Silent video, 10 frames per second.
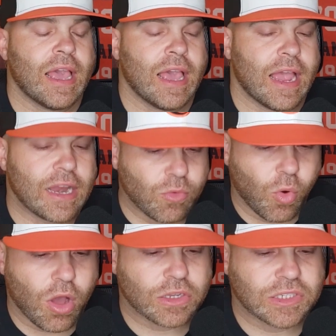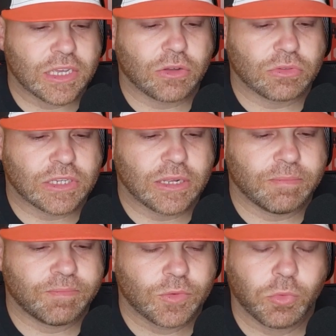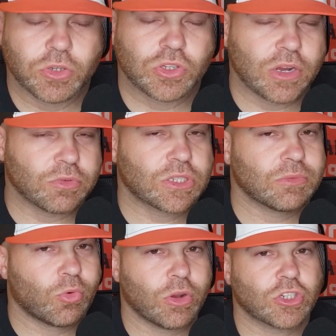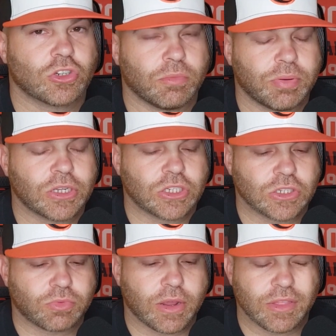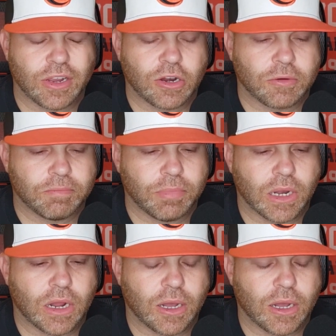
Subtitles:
And he walks Singleton, which there was some questionable pitches right there, but